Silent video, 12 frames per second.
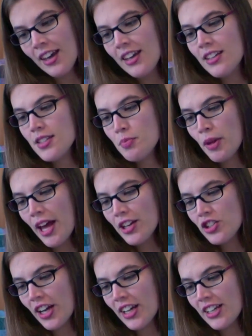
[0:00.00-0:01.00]
his
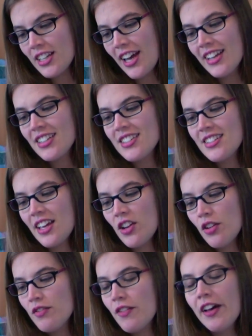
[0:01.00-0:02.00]
black jacket, and a
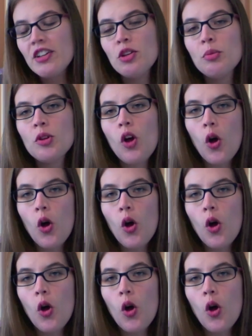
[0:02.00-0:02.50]
set of valuable